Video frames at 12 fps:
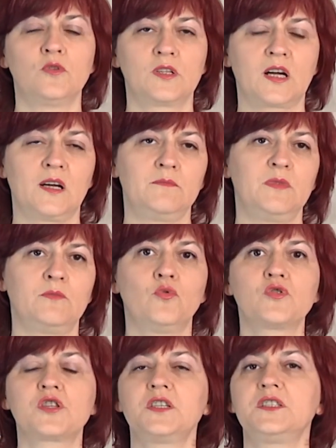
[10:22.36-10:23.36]
with
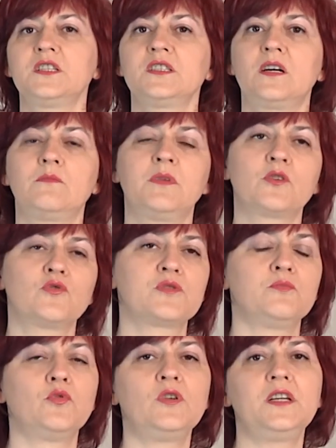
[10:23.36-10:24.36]
t-shirt and
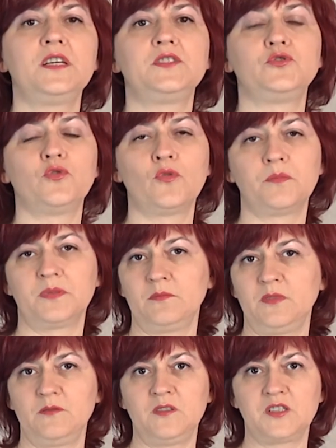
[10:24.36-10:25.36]
jeans,
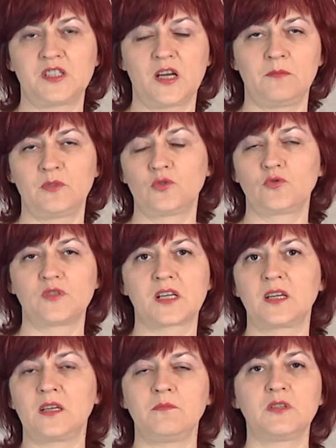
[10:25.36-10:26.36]
or with
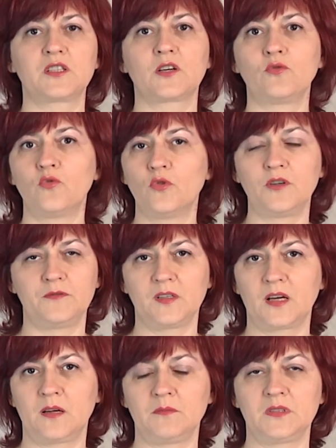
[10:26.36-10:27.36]
warm sweater
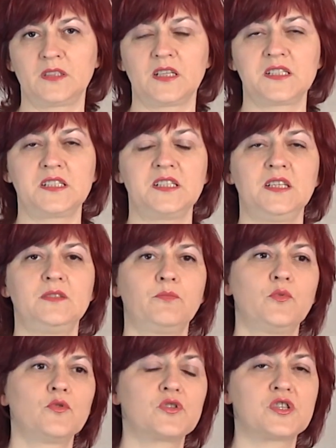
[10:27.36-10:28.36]
and boots.
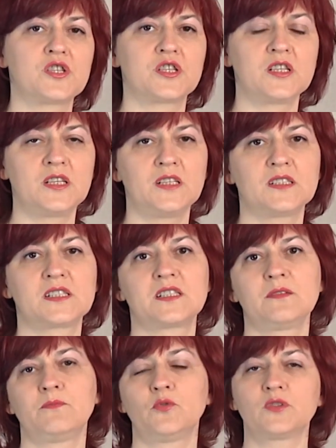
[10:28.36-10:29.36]
And
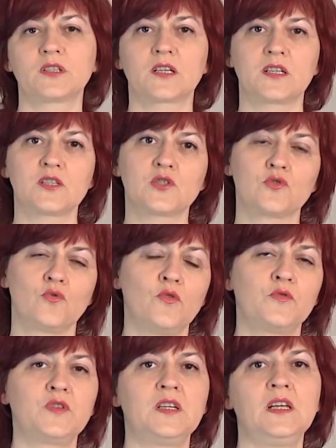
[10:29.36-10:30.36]
also it can
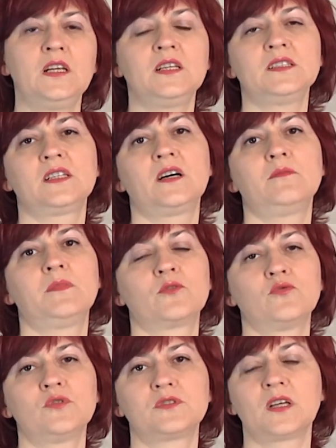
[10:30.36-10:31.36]
be perfect
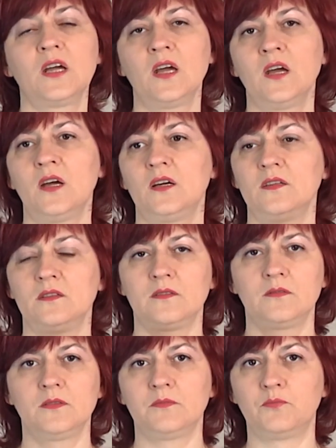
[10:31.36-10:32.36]
for the
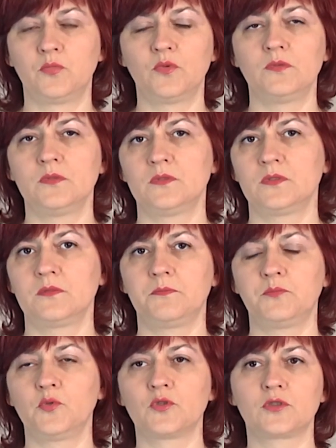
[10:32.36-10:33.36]
party
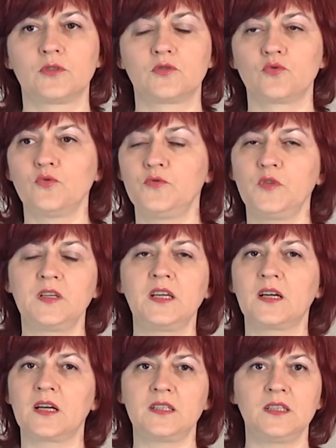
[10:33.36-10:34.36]
with heels.
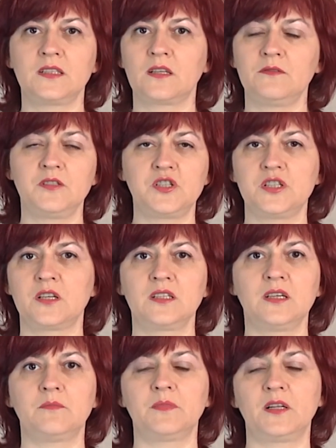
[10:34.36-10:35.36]
It depends
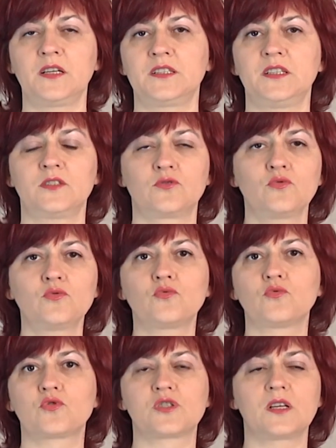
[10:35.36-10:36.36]
where you will
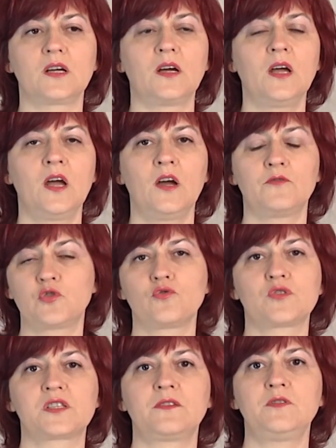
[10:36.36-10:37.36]
go and what do
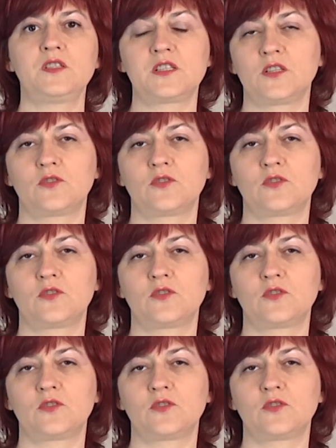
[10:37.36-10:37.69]
you